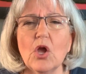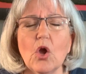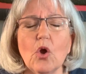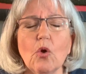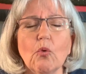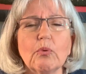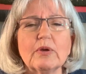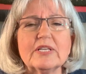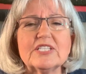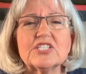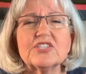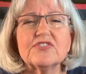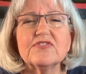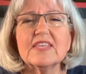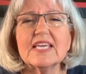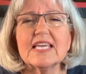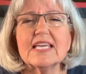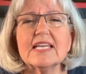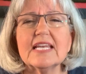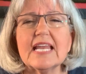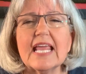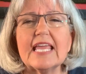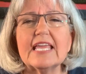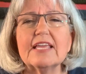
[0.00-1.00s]
which
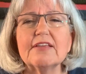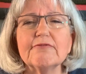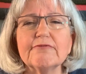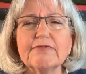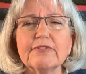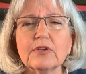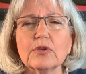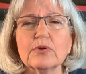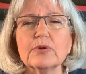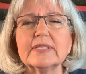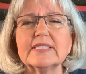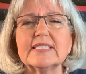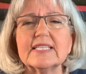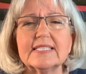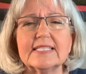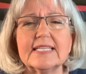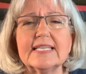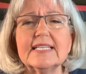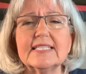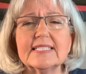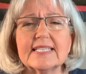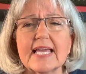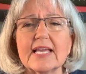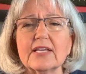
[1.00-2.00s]
then influence the
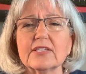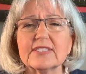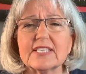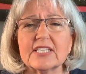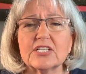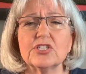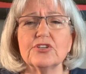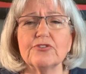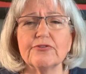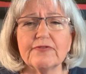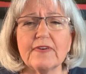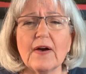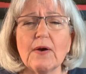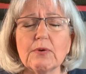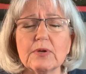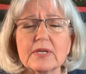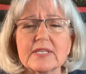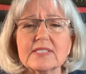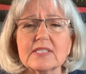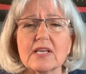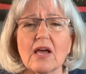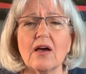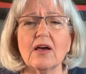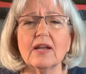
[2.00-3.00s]
details that you
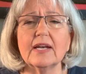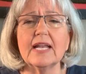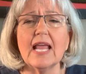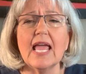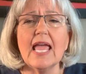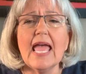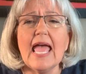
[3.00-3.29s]
focus on